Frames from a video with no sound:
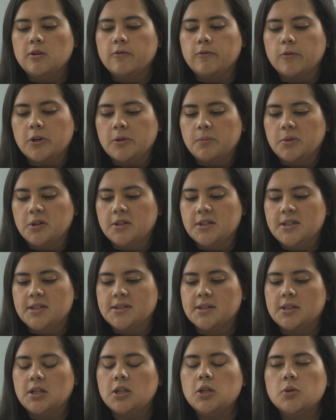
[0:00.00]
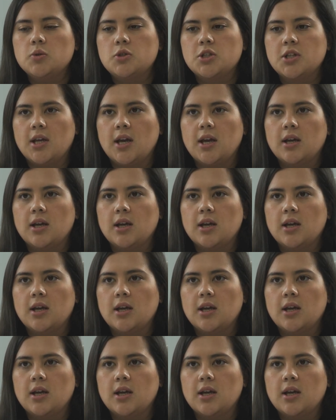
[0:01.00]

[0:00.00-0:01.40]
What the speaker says: Affordability is a huge